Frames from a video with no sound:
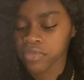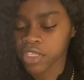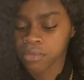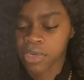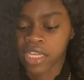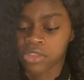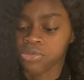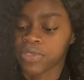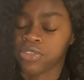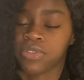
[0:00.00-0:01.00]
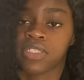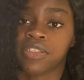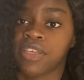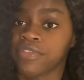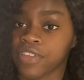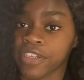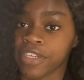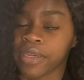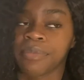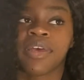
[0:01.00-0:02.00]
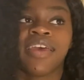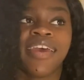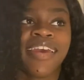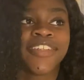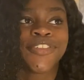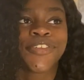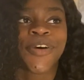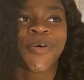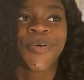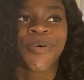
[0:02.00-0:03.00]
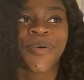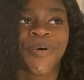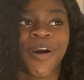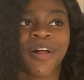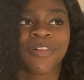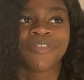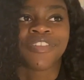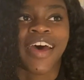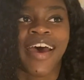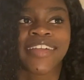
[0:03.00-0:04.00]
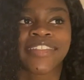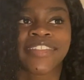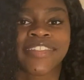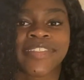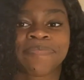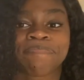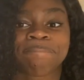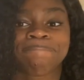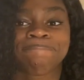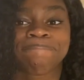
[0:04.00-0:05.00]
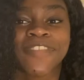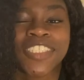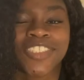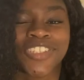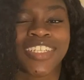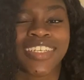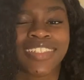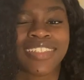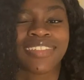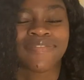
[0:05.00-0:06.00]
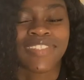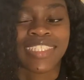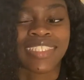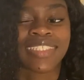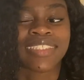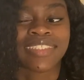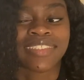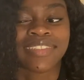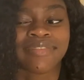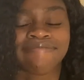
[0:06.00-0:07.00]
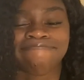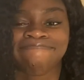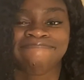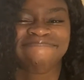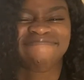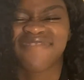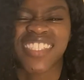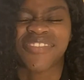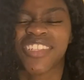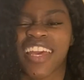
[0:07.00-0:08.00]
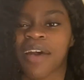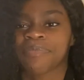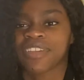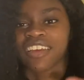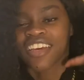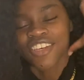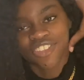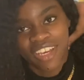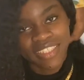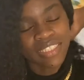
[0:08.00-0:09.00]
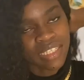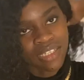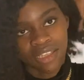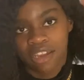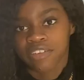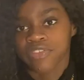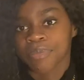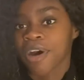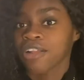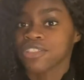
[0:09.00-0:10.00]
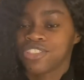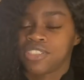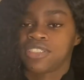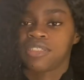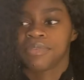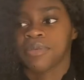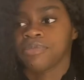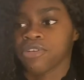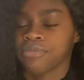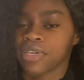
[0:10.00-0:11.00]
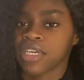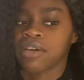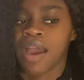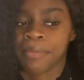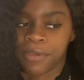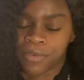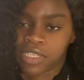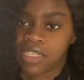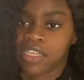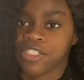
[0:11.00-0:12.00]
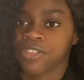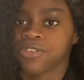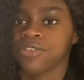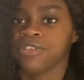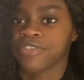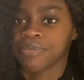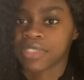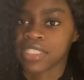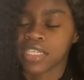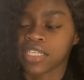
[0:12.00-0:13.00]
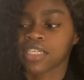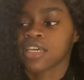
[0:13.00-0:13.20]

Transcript: my lupus was flaring up. So all of that, trying to get stuff done, didn't really happen. So I had to send a lot of apologies to people, but I mean, what can I do? If I'm sick,